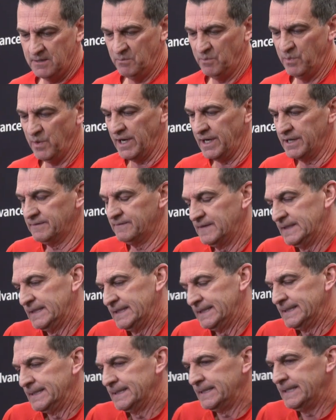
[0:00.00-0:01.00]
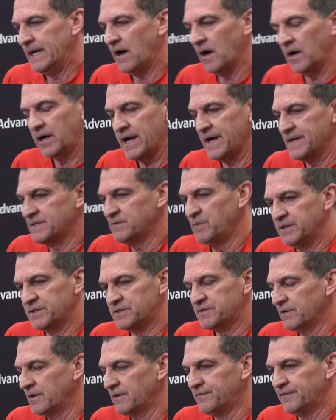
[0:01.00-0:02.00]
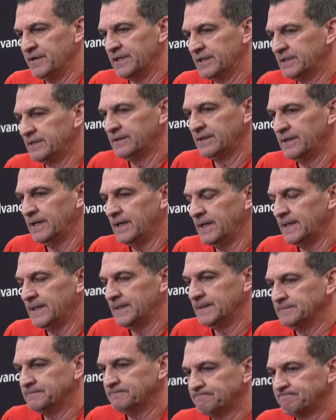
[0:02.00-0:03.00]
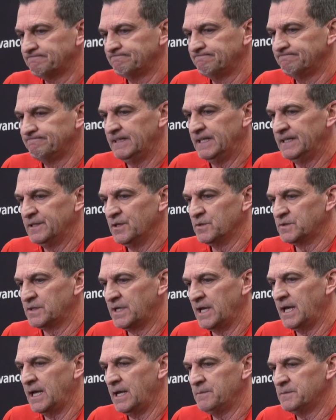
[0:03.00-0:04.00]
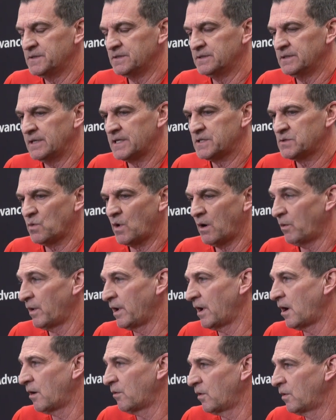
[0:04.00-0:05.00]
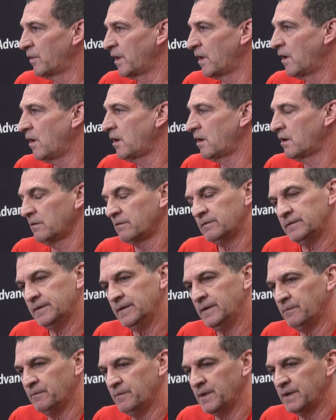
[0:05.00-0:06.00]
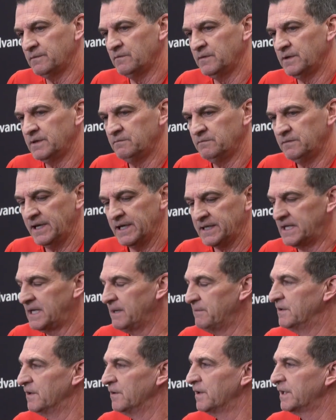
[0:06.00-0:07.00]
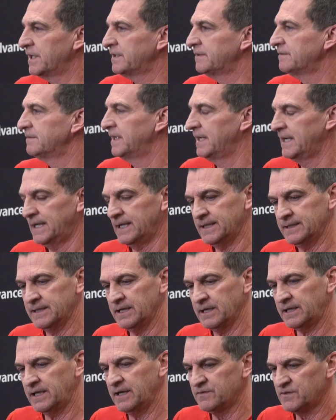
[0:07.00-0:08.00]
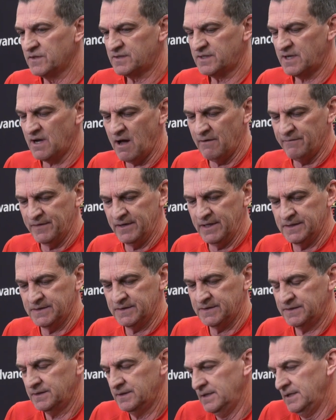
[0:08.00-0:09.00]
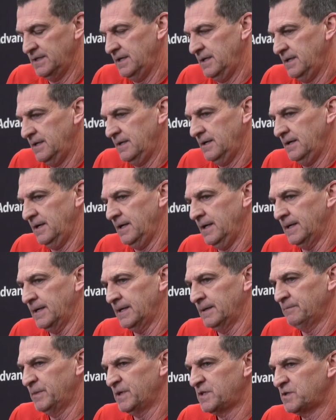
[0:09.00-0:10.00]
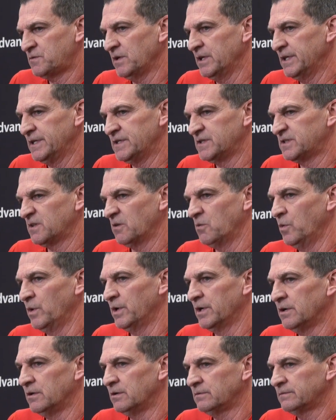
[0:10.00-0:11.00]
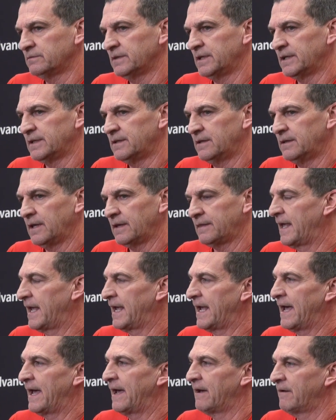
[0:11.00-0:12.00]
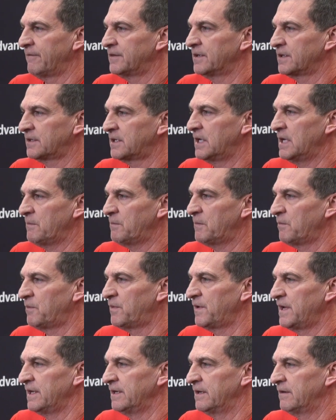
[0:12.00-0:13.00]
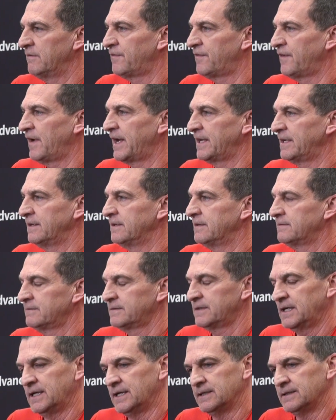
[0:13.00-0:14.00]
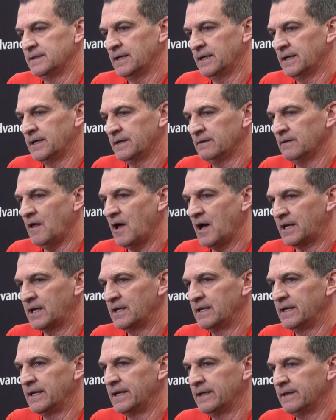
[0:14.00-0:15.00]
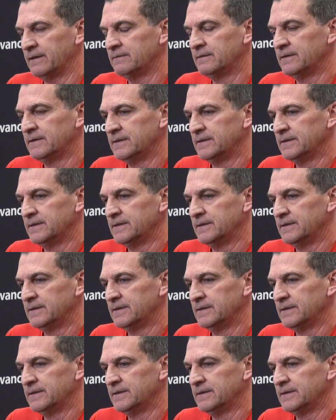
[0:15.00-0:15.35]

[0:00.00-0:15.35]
but yeah, our guys have been terrific um, in those games, and that's why we are where we are. You know, but got to keep doing it, and uh, gives us confidence um, but it's really just a will that, that they have to keep competing and fighting and uh, locking in.